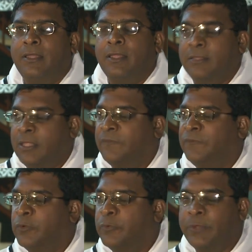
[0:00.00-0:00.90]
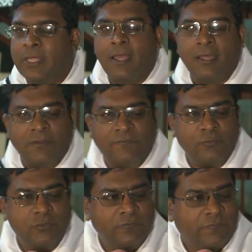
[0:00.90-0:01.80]
and therefore we can't
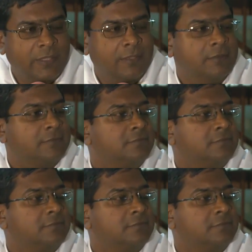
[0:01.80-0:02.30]
afford to fail.